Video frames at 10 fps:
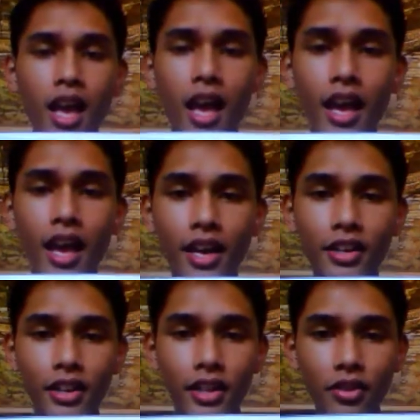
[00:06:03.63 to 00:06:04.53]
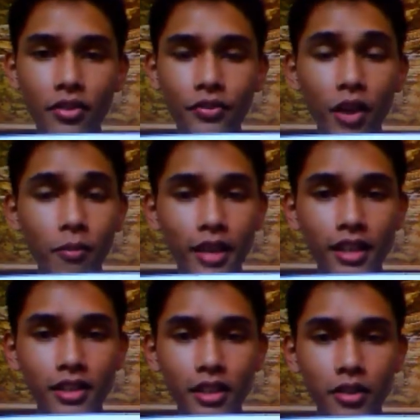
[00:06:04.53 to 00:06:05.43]
And from
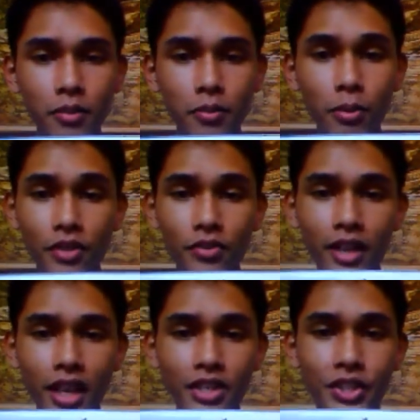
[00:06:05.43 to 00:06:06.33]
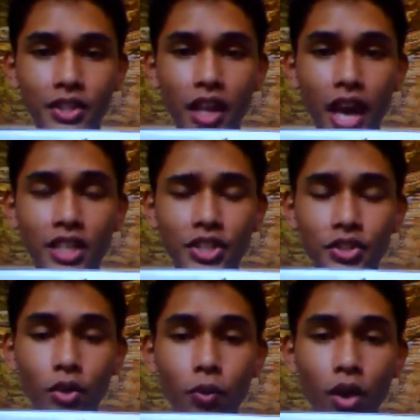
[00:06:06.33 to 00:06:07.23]
that modification, I
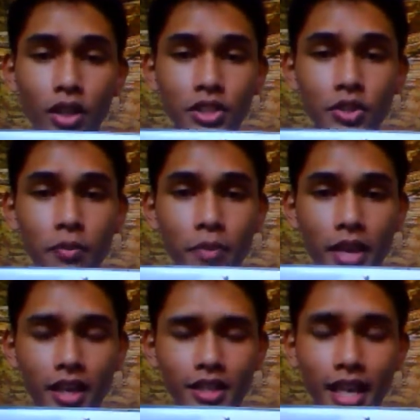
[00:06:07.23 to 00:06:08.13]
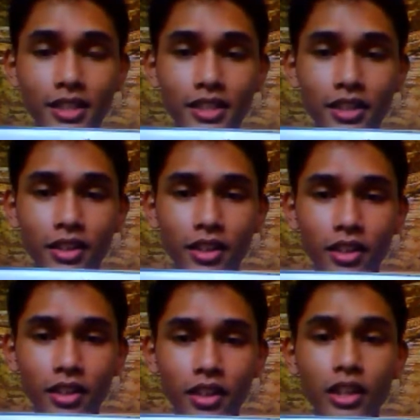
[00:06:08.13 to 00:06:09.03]
just want to make that the
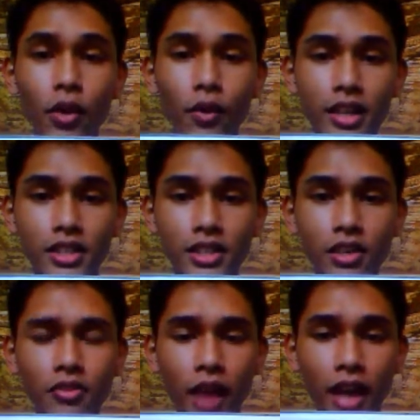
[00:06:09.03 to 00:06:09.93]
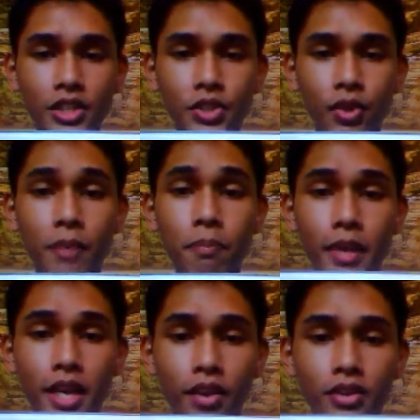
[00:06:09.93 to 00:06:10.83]
Lorentz factor
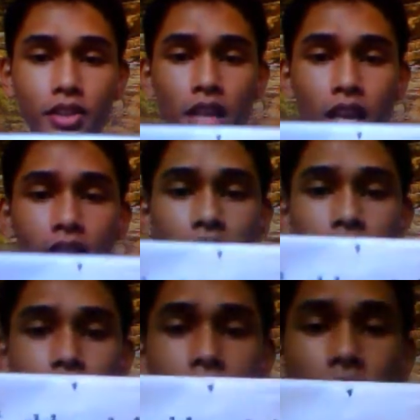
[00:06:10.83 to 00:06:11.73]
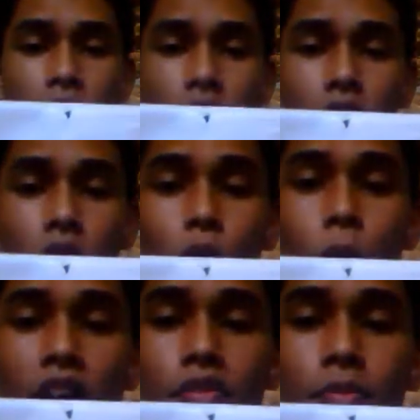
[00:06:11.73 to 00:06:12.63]
appears in the
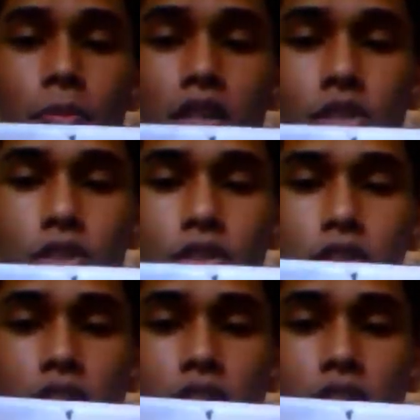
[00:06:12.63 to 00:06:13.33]
wave picture.